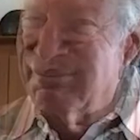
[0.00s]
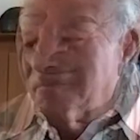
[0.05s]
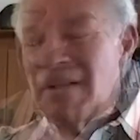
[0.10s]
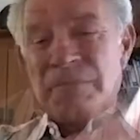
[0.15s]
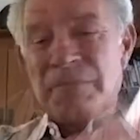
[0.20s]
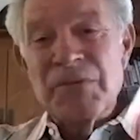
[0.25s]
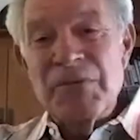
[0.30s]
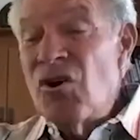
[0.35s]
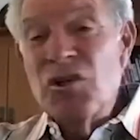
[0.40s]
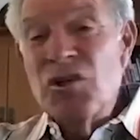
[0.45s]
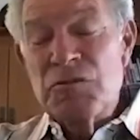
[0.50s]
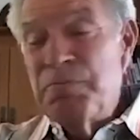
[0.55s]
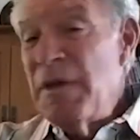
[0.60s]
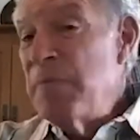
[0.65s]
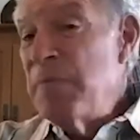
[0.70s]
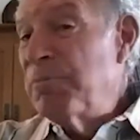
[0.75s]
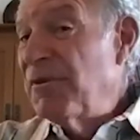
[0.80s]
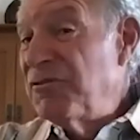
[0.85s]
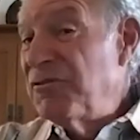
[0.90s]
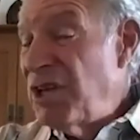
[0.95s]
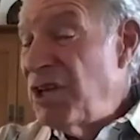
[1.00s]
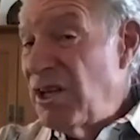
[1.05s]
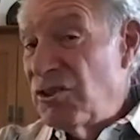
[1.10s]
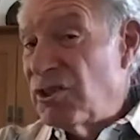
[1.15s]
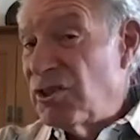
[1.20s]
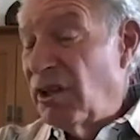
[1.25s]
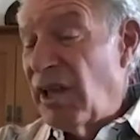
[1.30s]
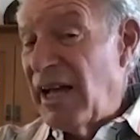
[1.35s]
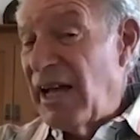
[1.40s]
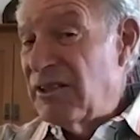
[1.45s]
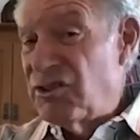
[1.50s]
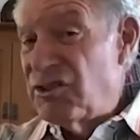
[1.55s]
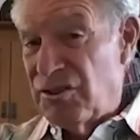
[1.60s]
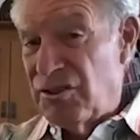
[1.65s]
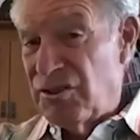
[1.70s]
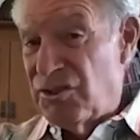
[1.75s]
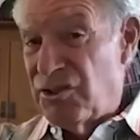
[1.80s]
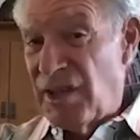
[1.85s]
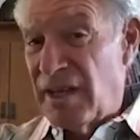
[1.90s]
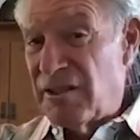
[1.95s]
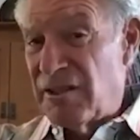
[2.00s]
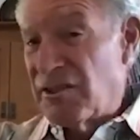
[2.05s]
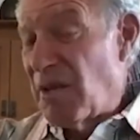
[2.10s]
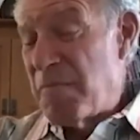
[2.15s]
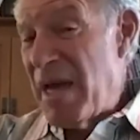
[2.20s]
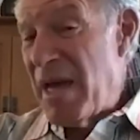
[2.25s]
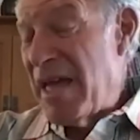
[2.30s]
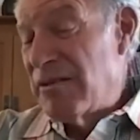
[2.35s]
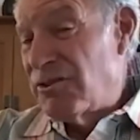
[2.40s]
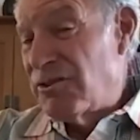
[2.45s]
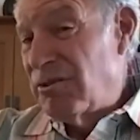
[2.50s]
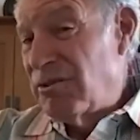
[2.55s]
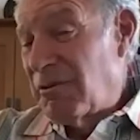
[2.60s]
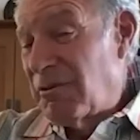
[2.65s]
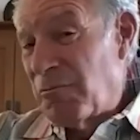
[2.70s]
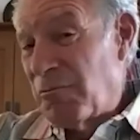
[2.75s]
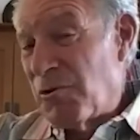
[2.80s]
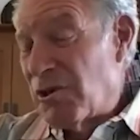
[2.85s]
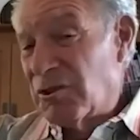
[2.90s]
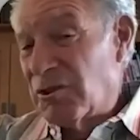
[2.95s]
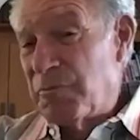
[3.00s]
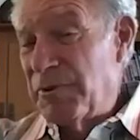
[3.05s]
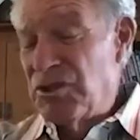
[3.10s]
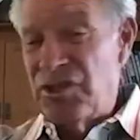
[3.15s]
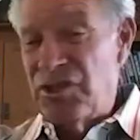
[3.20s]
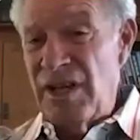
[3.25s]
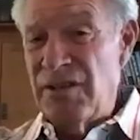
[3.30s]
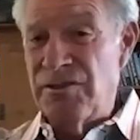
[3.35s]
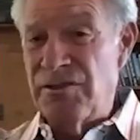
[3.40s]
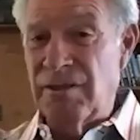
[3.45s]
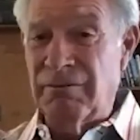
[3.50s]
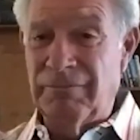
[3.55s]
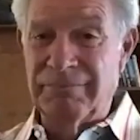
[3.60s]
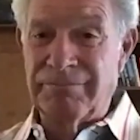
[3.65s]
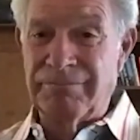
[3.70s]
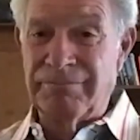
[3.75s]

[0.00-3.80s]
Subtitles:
Of course, people have changed a lot since then. As I mentioned, the world's been changing.